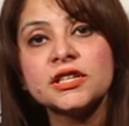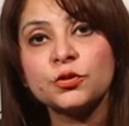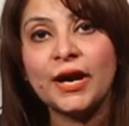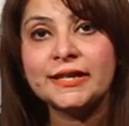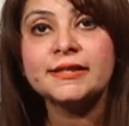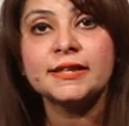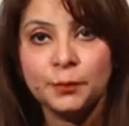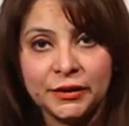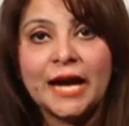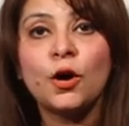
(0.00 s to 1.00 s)
just rises
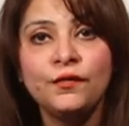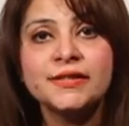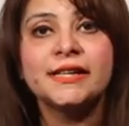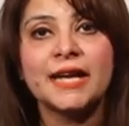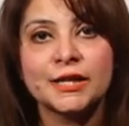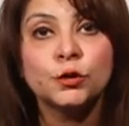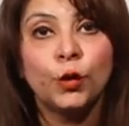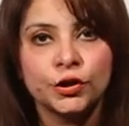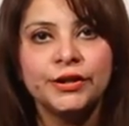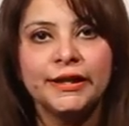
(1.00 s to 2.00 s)
up, it obviously it has a
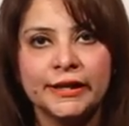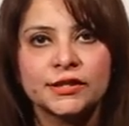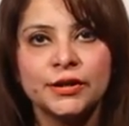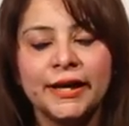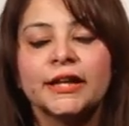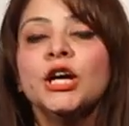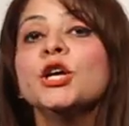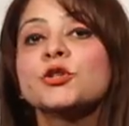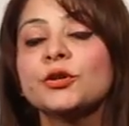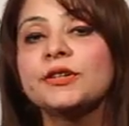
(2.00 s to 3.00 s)
water in it, right?
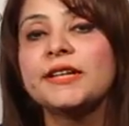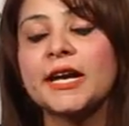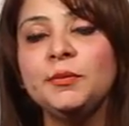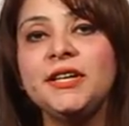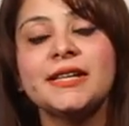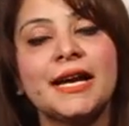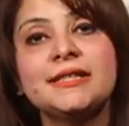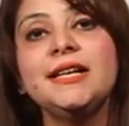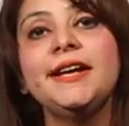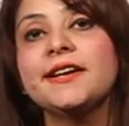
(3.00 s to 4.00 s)
So that means
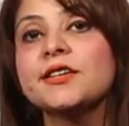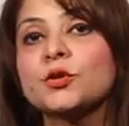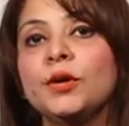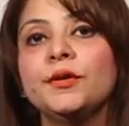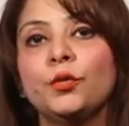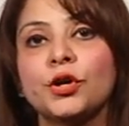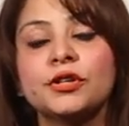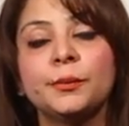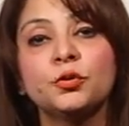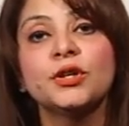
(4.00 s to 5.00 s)
H C l get dissolved in
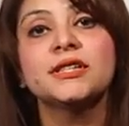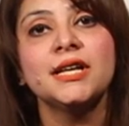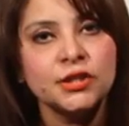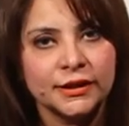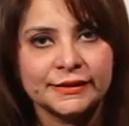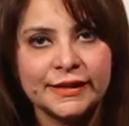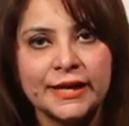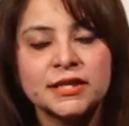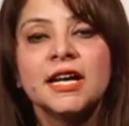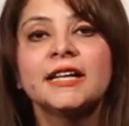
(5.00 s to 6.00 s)
water up to a such
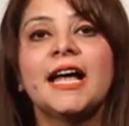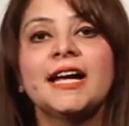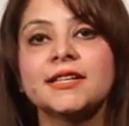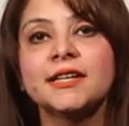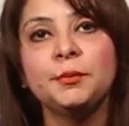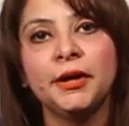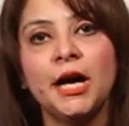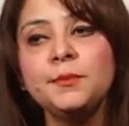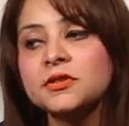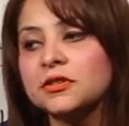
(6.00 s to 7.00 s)
extent that it
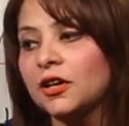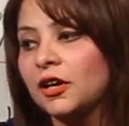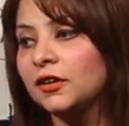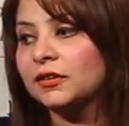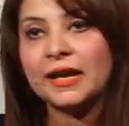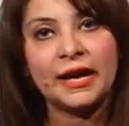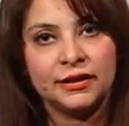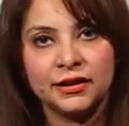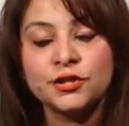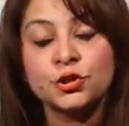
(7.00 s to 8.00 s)
becomes uh,
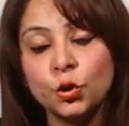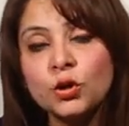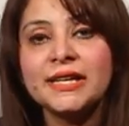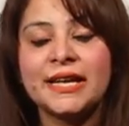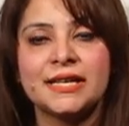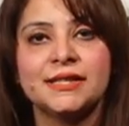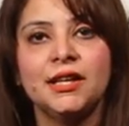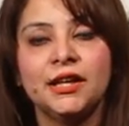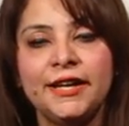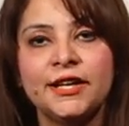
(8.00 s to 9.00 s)
and it shows an
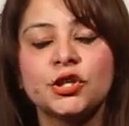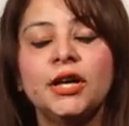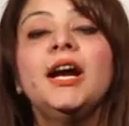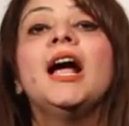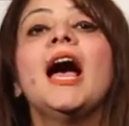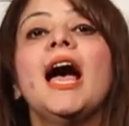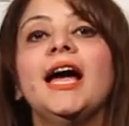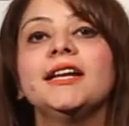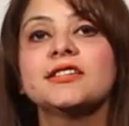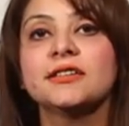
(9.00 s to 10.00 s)
acidic nature,
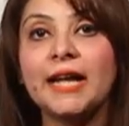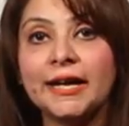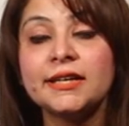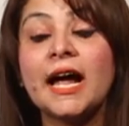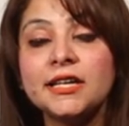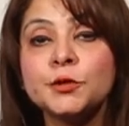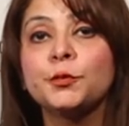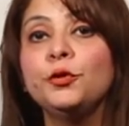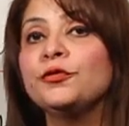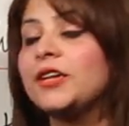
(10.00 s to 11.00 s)
and that that is
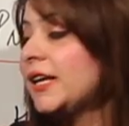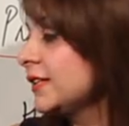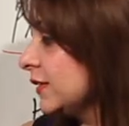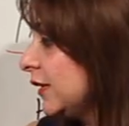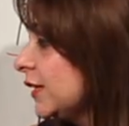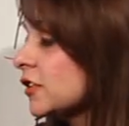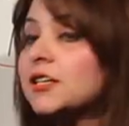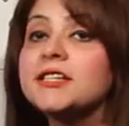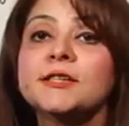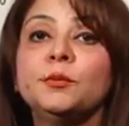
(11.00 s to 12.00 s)
proved that uh, it
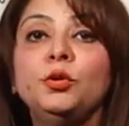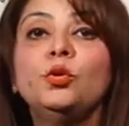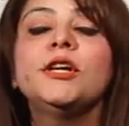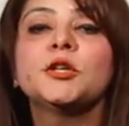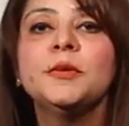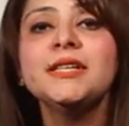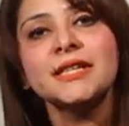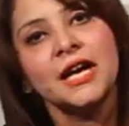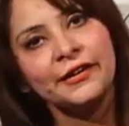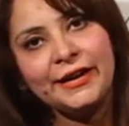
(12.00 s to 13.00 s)
turns the blue
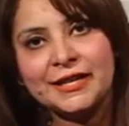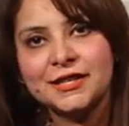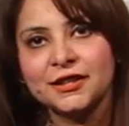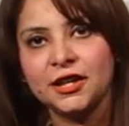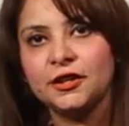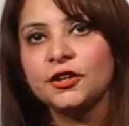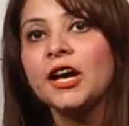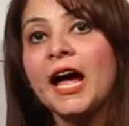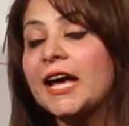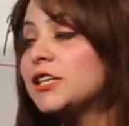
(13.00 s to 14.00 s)
litmus red in color.
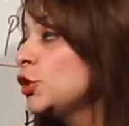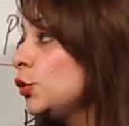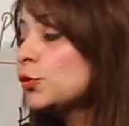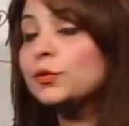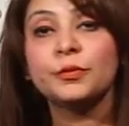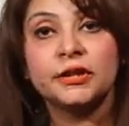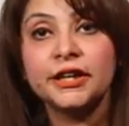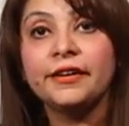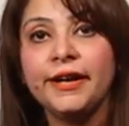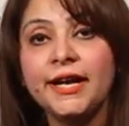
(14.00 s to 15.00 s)
And due to the
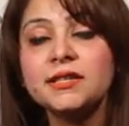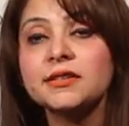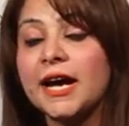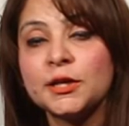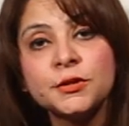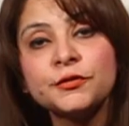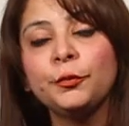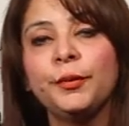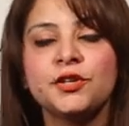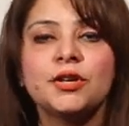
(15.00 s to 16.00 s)
great
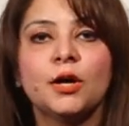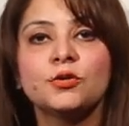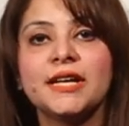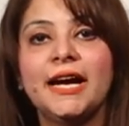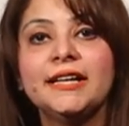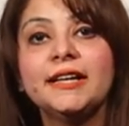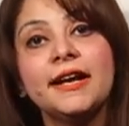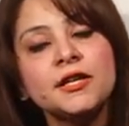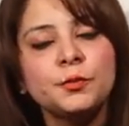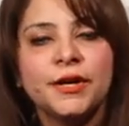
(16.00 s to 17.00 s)
atmospheric pressure outside and the
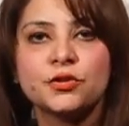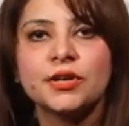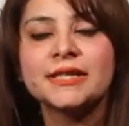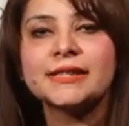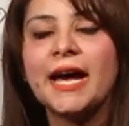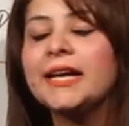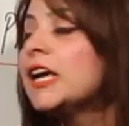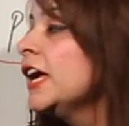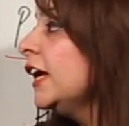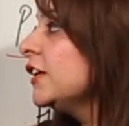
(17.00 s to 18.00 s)
less pressure inside,
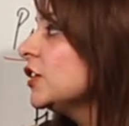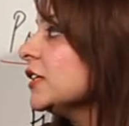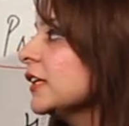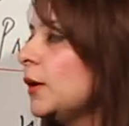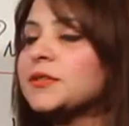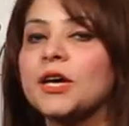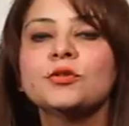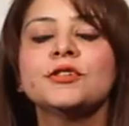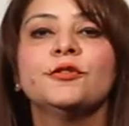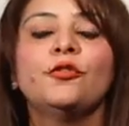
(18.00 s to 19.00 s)
it just comes
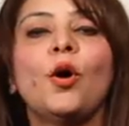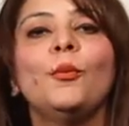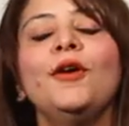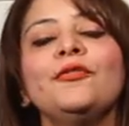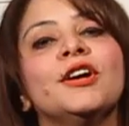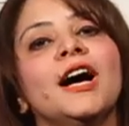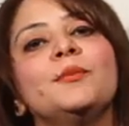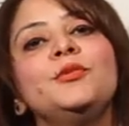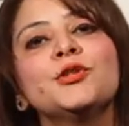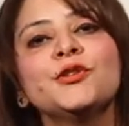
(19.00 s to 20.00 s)
out in the form of a
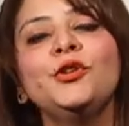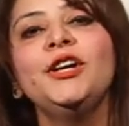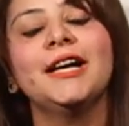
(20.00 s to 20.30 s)
beautifully